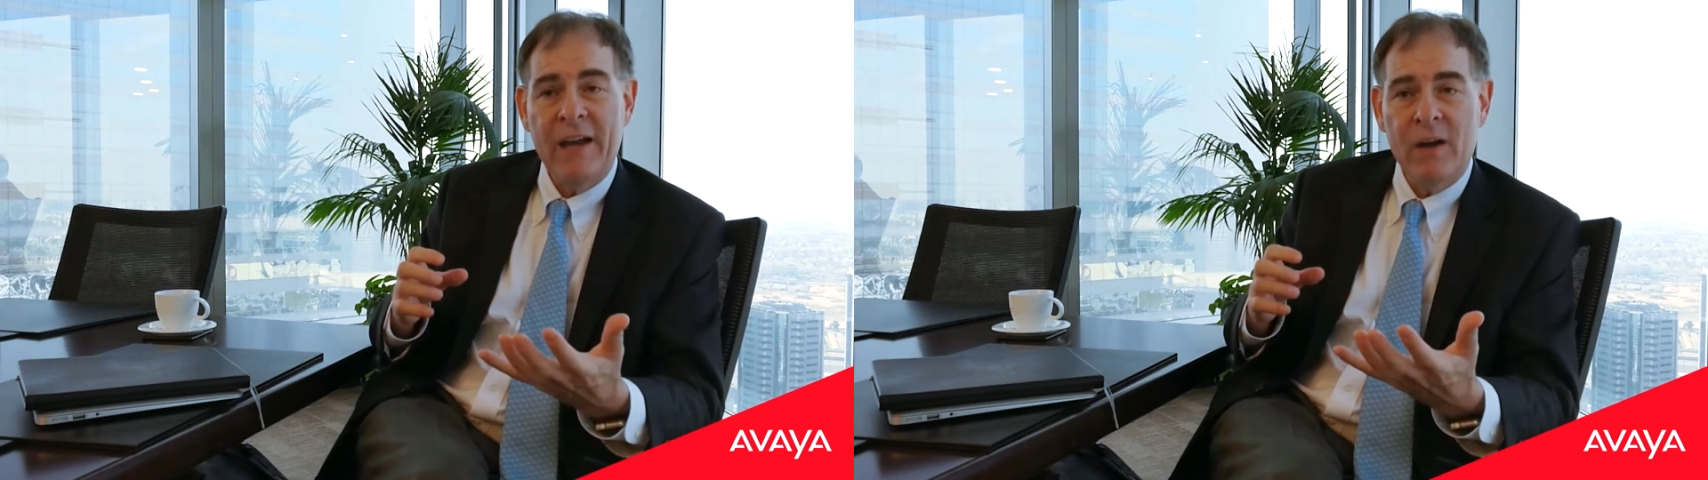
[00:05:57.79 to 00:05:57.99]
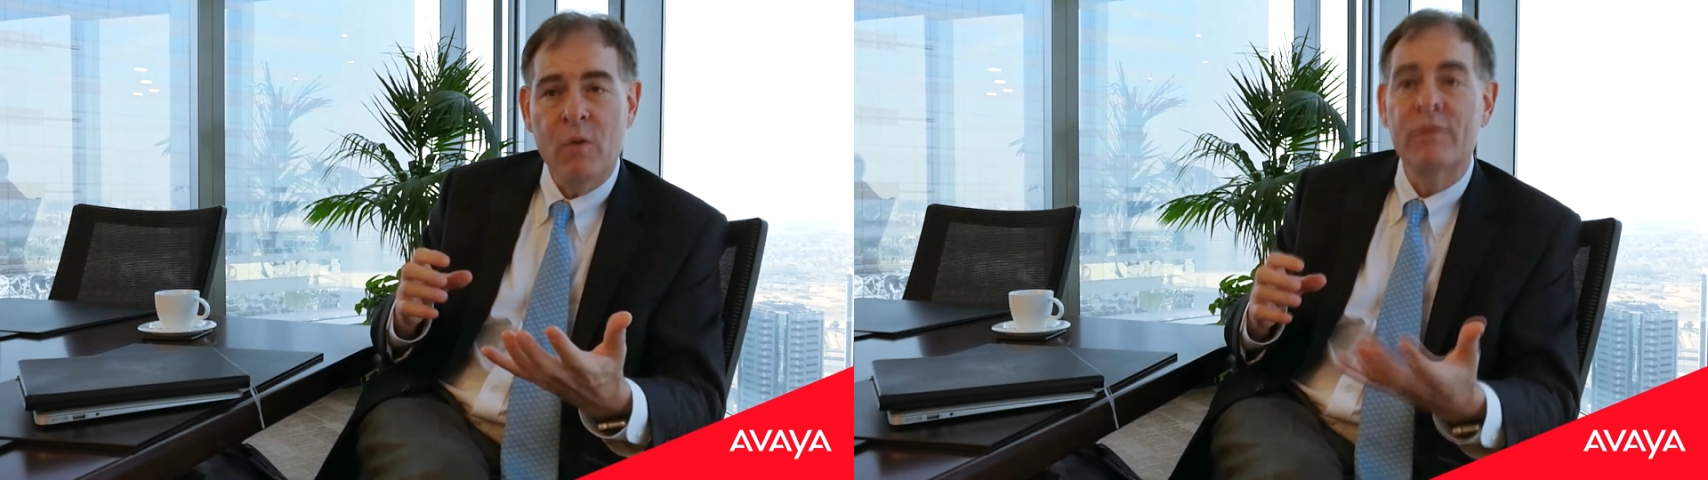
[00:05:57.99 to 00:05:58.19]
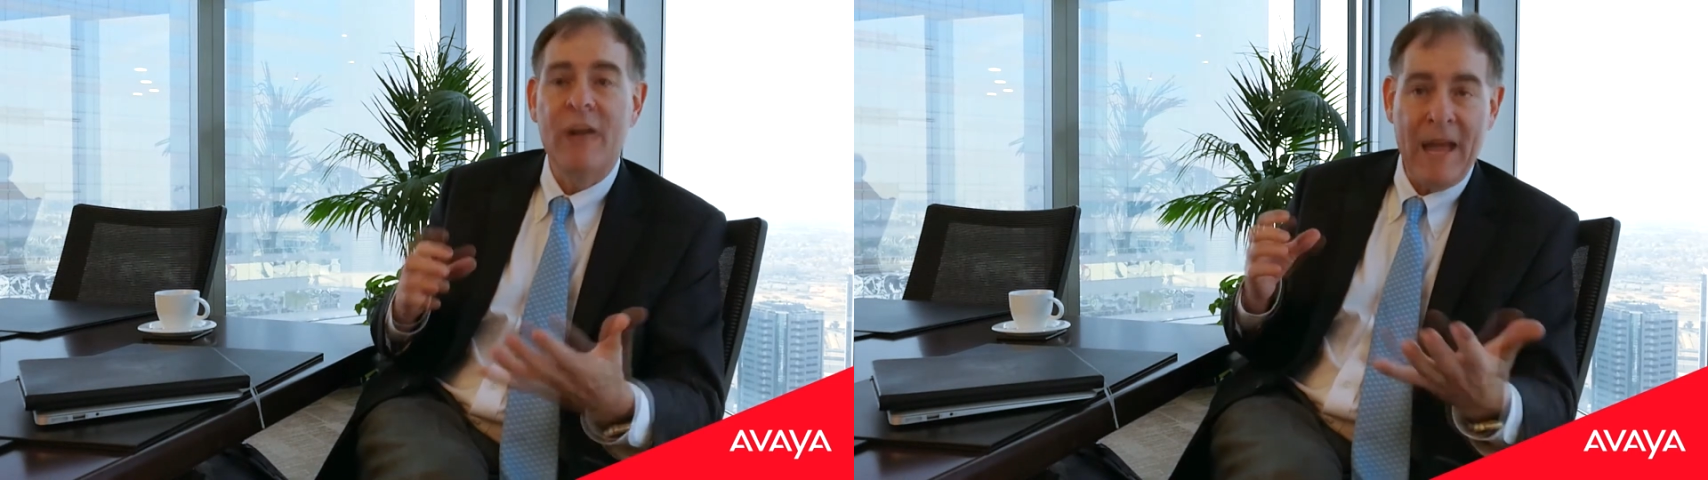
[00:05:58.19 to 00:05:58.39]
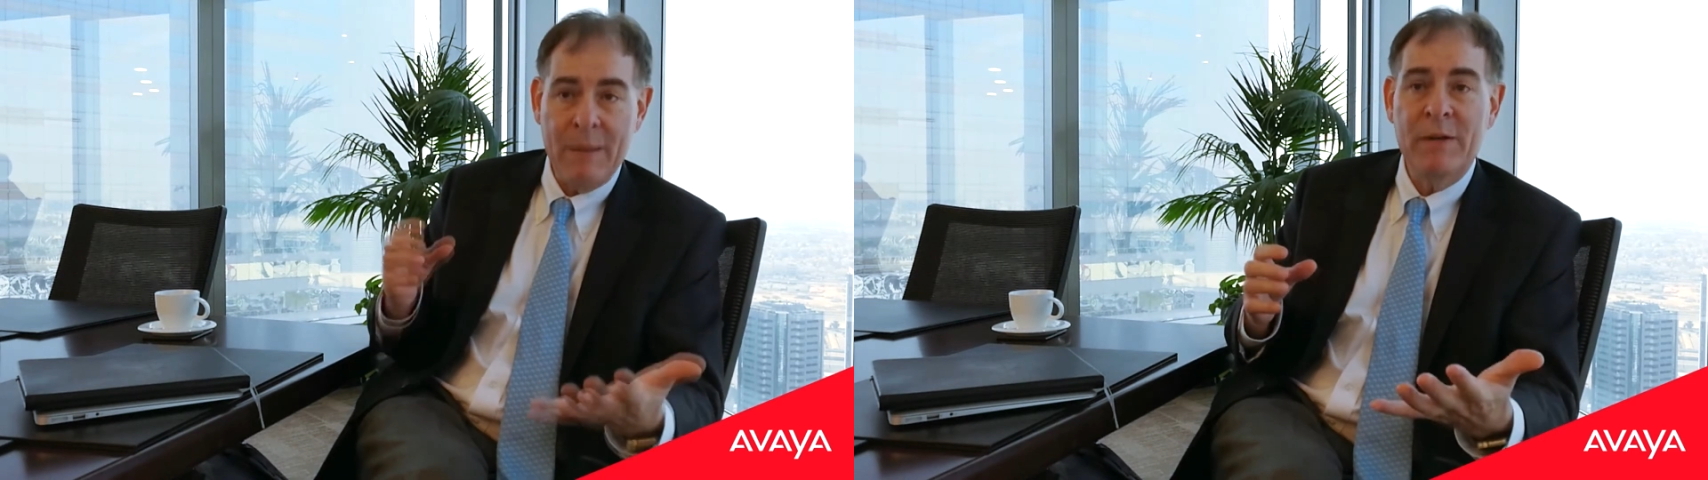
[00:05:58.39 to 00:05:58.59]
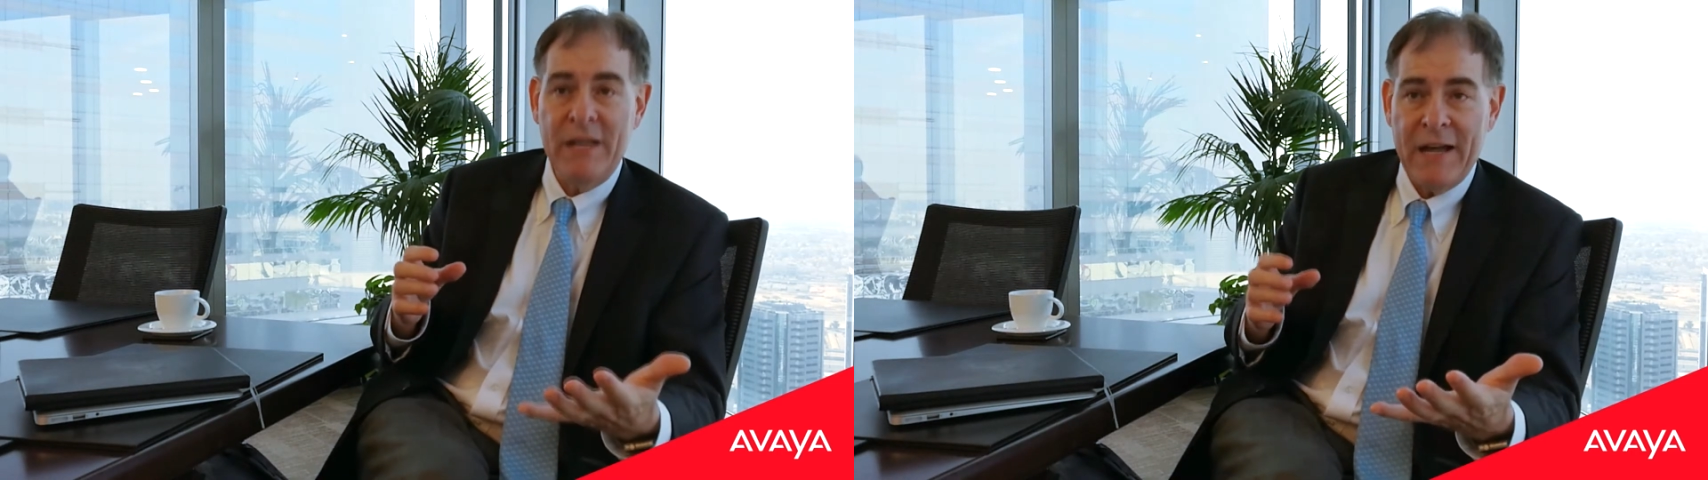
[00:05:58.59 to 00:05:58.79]

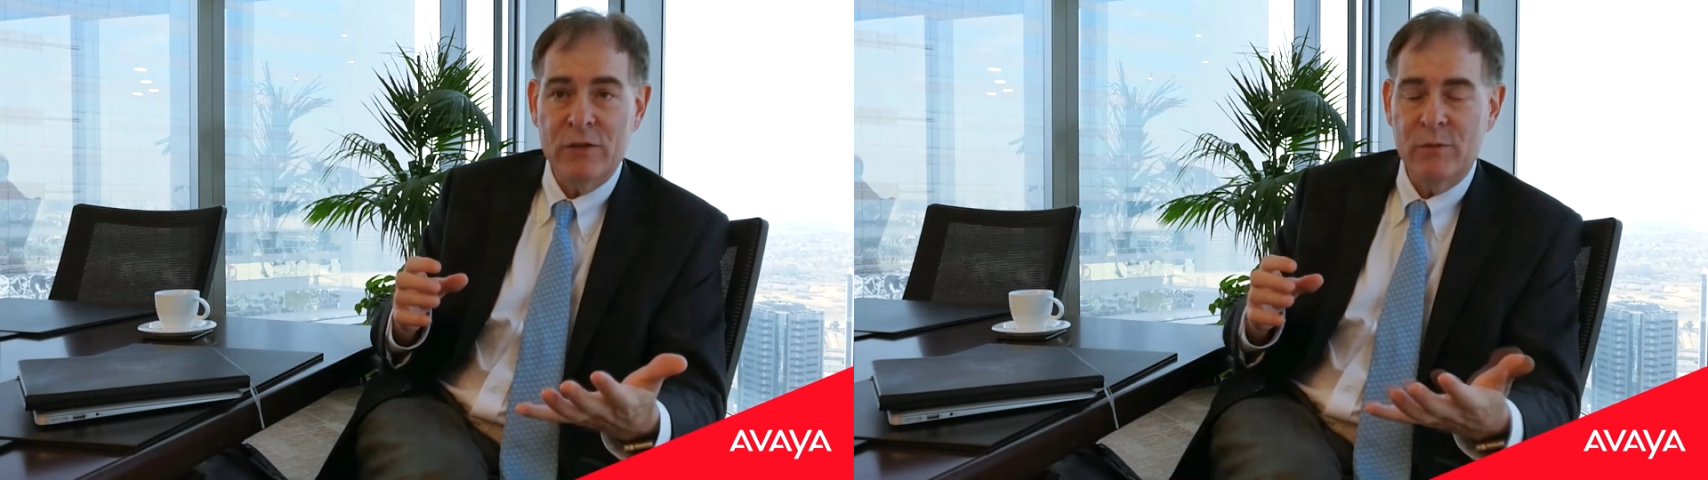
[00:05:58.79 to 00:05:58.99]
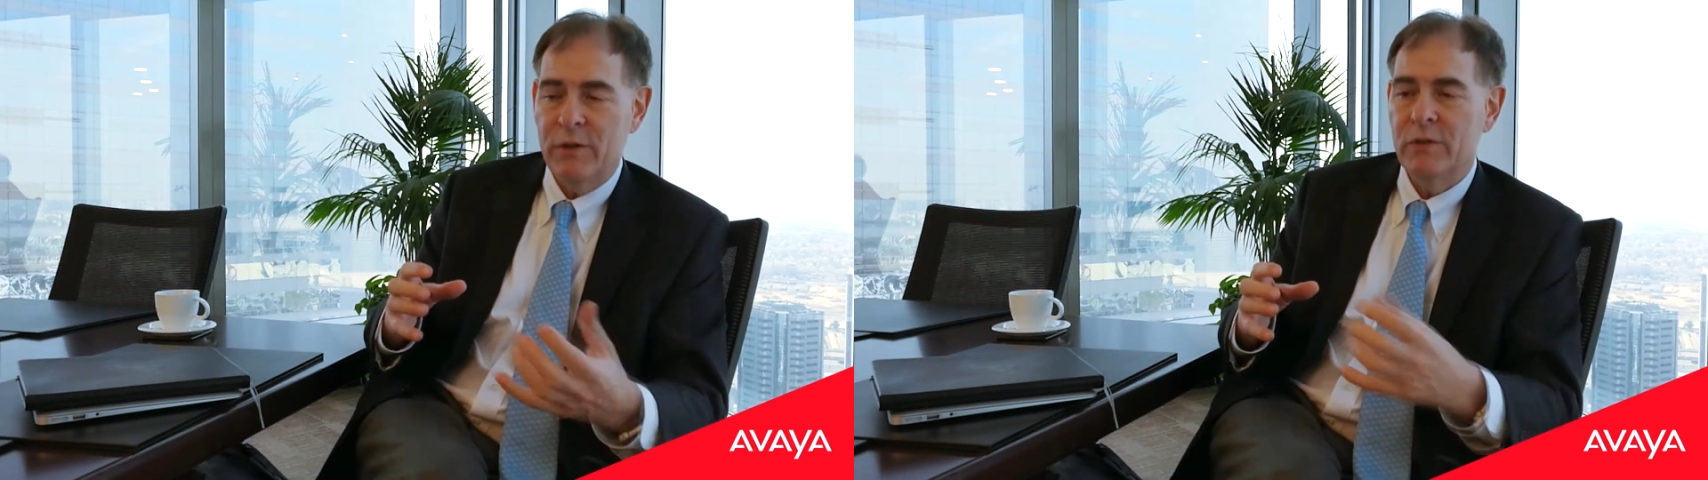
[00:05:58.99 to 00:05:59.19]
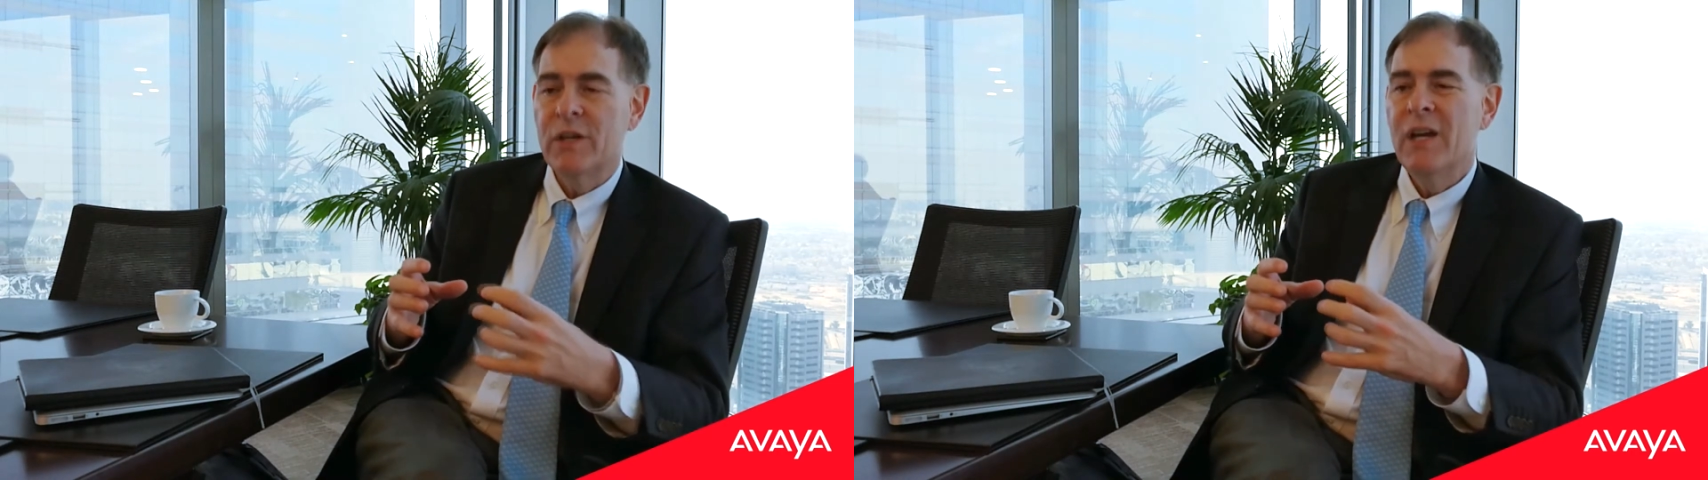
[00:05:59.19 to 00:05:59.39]
overlapping attributes,